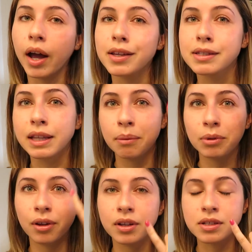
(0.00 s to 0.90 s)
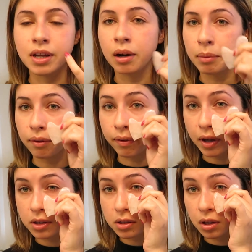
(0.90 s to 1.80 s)
I slept on this side of my
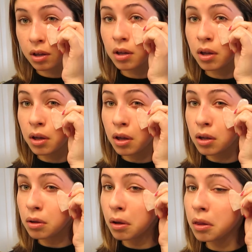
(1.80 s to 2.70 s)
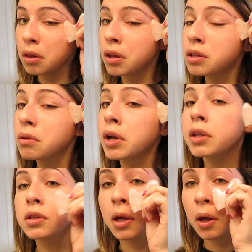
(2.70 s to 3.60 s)
face, so I think that's why
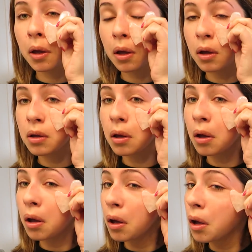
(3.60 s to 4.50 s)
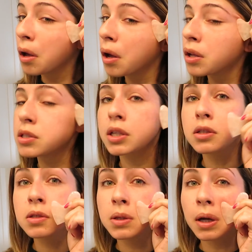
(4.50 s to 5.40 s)
it's like
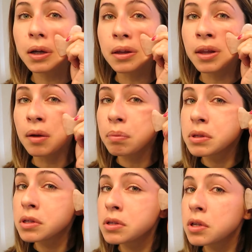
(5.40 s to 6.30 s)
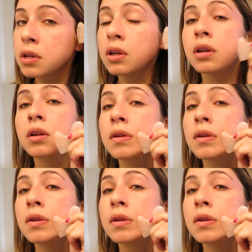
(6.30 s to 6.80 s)
stuck in that position.